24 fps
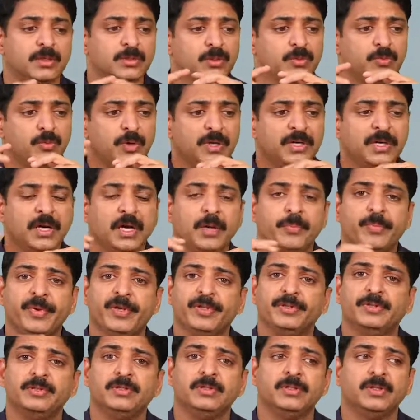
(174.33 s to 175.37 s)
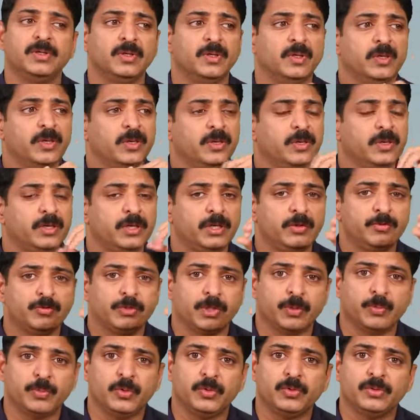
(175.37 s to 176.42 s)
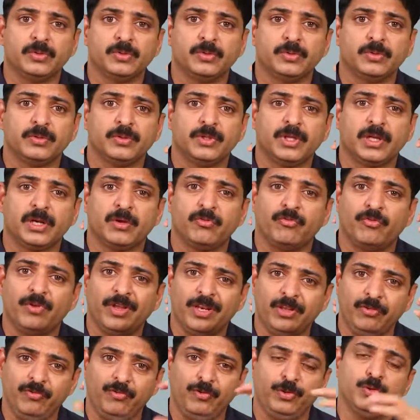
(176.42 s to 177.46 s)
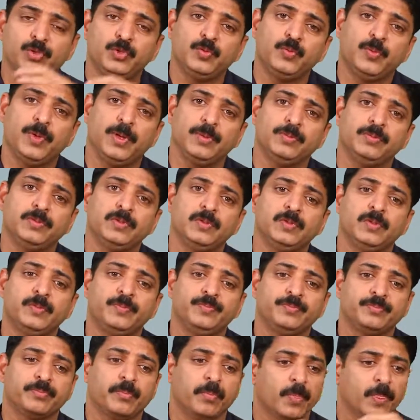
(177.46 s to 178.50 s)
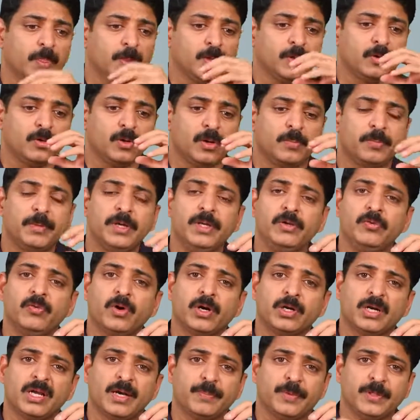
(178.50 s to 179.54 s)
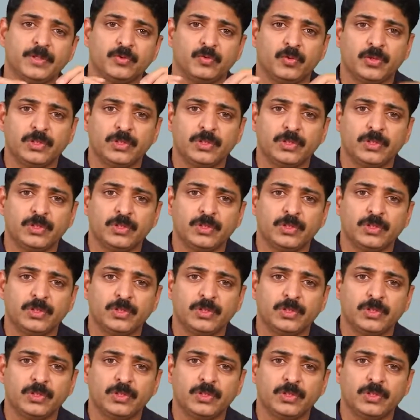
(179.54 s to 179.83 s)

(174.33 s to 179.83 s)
So, what happens if suppose there are very few sperms? You know, normally what happens,